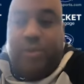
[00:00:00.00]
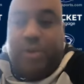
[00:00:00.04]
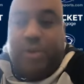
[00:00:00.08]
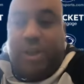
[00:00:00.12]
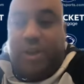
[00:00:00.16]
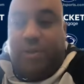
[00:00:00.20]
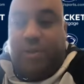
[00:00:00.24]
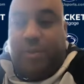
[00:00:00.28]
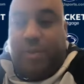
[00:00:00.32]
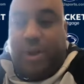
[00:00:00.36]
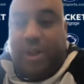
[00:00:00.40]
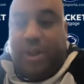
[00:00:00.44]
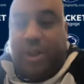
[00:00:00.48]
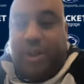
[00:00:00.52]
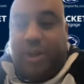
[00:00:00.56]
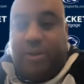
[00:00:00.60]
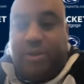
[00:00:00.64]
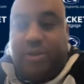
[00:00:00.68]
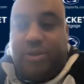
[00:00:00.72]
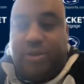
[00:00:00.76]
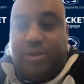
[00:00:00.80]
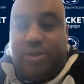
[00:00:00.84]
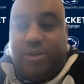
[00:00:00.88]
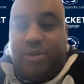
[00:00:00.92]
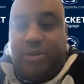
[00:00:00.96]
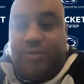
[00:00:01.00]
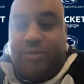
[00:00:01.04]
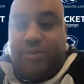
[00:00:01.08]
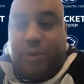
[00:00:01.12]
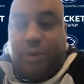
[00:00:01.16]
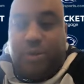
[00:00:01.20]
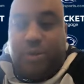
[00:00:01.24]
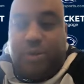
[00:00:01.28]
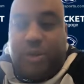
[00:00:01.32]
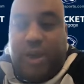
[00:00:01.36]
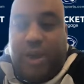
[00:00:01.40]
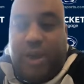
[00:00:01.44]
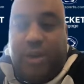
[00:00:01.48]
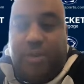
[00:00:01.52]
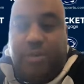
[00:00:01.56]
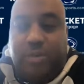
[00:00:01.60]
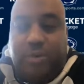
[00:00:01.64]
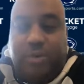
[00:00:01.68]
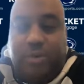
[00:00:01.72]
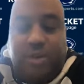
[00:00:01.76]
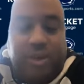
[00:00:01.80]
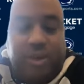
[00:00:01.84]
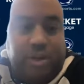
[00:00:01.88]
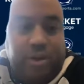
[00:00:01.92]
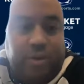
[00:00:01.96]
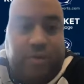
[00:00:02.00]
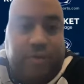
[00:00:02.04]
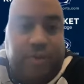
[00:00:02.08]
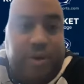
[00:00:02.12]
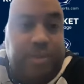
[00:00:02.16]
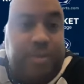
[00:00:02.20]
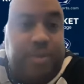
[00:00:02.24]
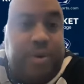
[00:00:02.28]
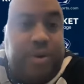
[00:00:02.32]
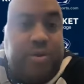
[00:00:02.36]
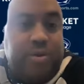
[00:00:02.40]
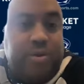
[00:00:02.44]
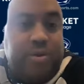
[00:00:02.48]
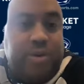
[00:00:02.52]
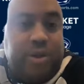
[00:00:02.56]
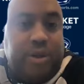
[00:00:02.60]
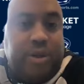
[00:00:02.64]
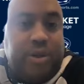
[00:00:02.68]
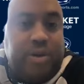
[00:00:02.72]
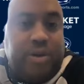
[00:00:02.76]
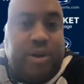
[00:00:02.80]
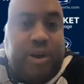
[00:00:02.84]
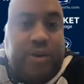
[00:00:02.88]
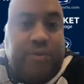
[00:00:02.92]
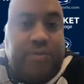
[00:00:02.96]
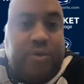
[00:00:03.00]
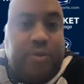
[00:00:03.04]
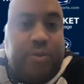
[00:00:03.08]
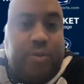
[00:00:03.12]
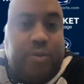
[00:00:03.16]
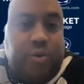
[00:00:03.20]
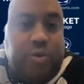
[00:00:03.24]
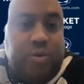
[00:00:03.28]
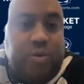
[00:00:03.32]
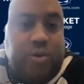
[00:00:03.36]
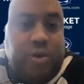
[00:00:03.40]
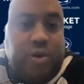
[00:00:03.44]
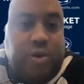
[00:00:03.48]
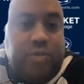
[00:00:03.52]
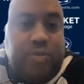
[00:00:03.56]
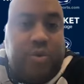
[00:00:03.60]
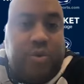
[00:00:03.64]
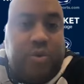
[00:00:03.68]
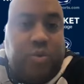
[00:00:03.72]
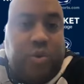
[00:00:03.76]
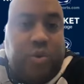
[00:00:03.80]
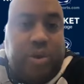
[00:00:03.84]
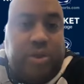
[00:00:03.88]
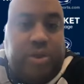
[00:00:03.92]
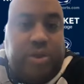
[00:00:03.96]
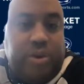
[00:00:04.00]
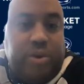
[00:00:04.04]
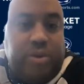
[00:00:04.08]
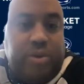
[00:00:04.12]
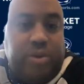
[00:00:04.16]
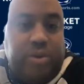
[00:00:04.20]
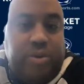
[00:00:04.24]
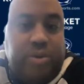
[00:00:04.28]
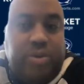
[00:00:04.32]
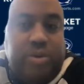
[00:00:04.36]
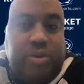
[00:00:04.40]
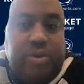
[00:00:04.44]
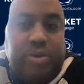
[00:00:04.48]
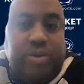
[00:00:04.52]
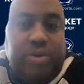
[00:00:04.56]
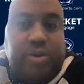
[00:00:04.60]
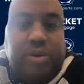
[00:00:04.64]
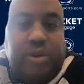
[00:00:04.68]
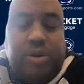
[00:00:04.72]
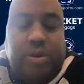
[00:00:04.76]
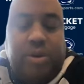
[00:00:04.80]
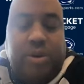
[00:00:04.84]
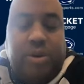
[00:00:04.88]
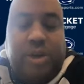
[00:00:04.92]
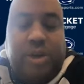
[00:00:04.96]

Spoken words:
When everybody else's first game was in November. So they're comfortable in terms of what they're doing. So